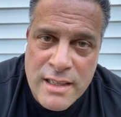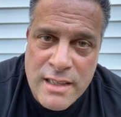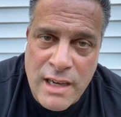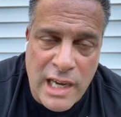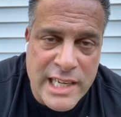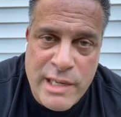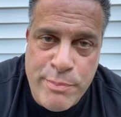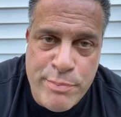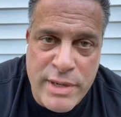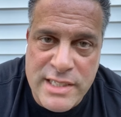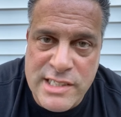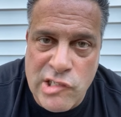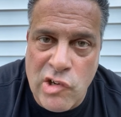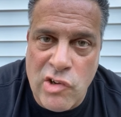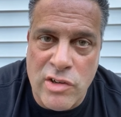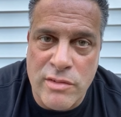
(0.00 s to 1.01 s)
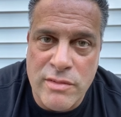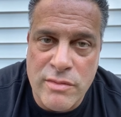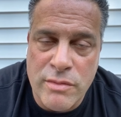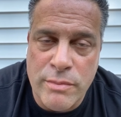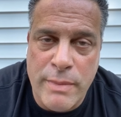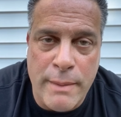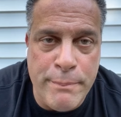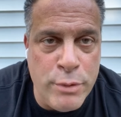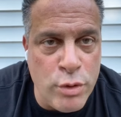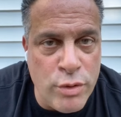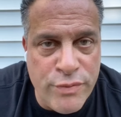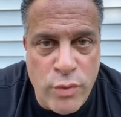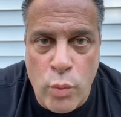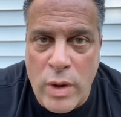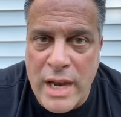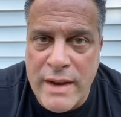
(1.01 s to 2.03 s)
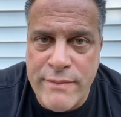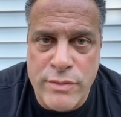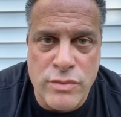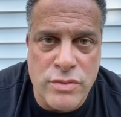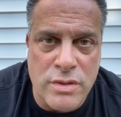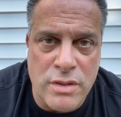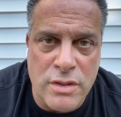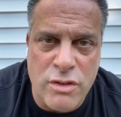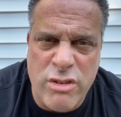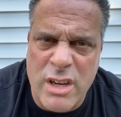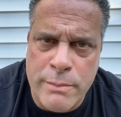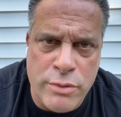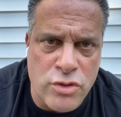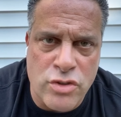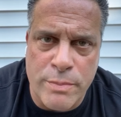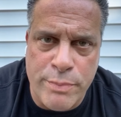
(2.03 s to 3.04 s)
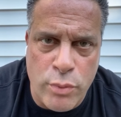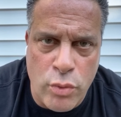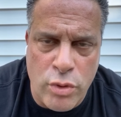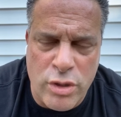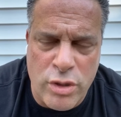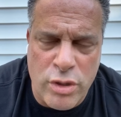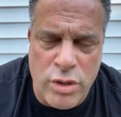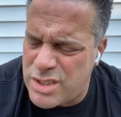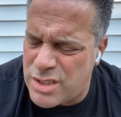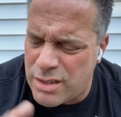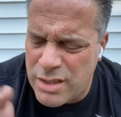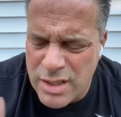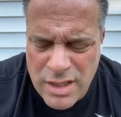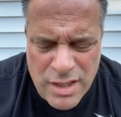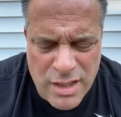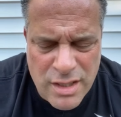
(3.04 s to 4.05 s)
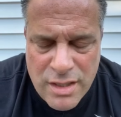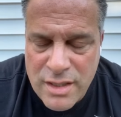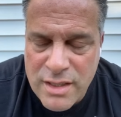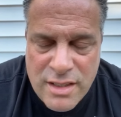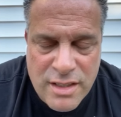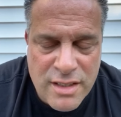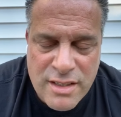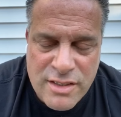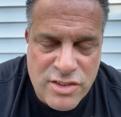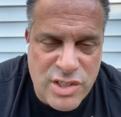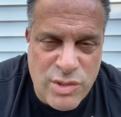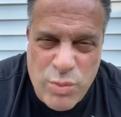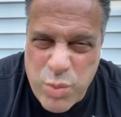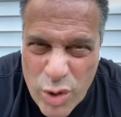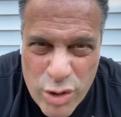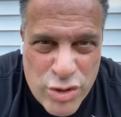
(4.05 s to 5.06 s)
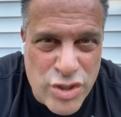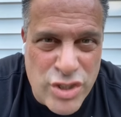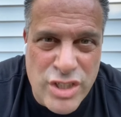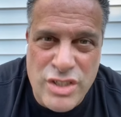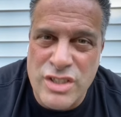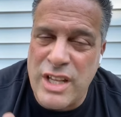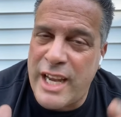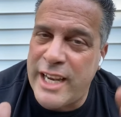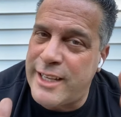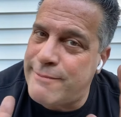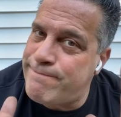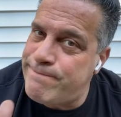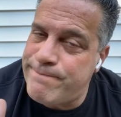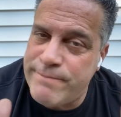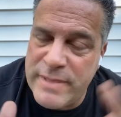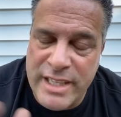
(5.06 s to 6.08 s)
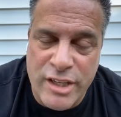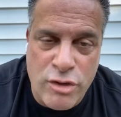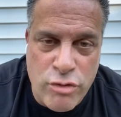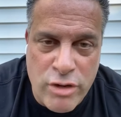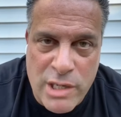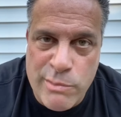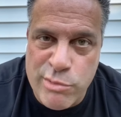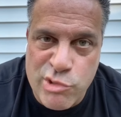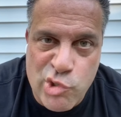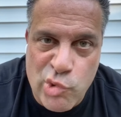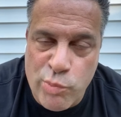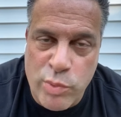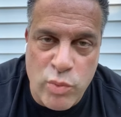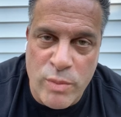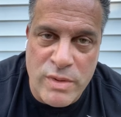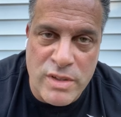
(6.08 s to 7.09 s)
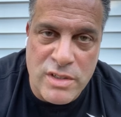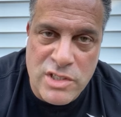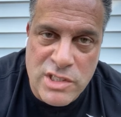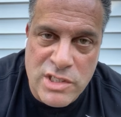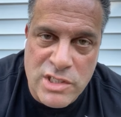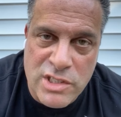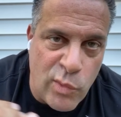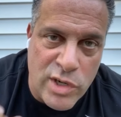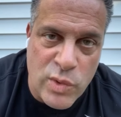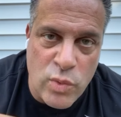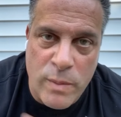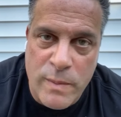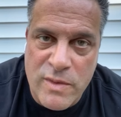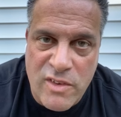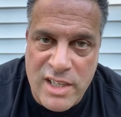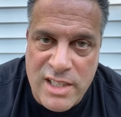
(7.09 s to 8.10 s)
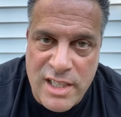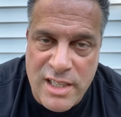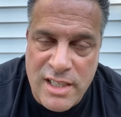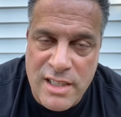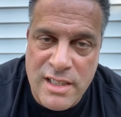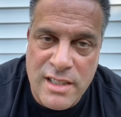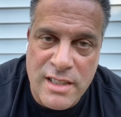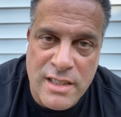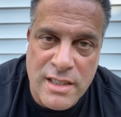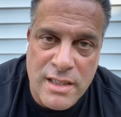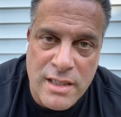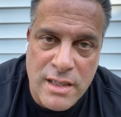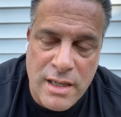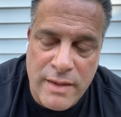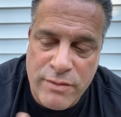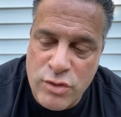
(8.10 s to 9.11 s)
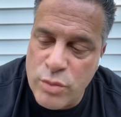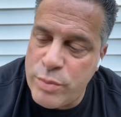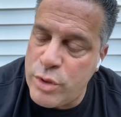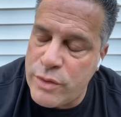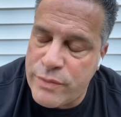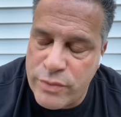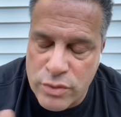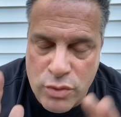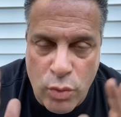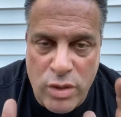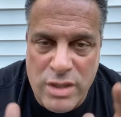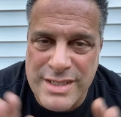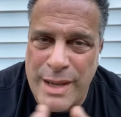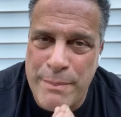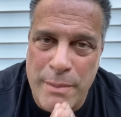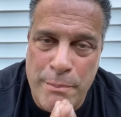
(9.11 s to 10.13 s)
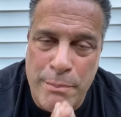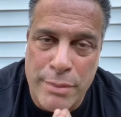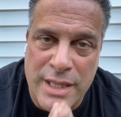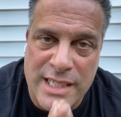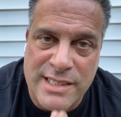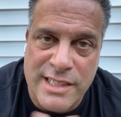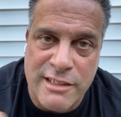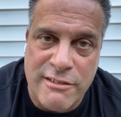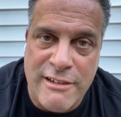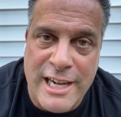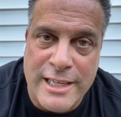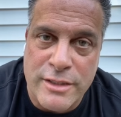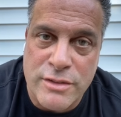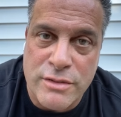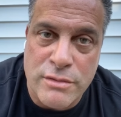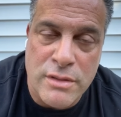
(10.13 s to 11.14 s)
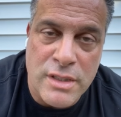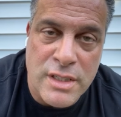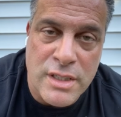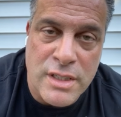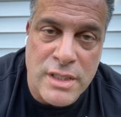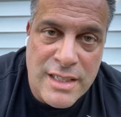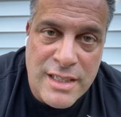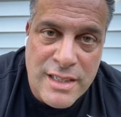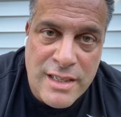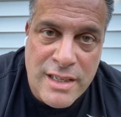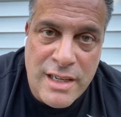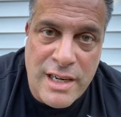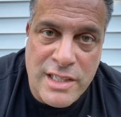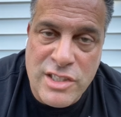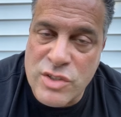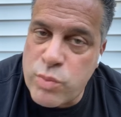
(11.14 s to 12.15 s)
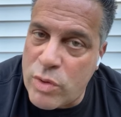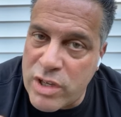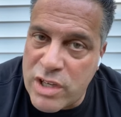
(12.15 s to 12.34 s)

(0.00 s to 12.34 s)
keep pressing on with my beautiful wife, who's an incredible support. She's a, she works. She's like an incredible superwoman. She's my Wonder Woman right there. Two beautiful daughters. I've been blessed in gratitude. And I just want to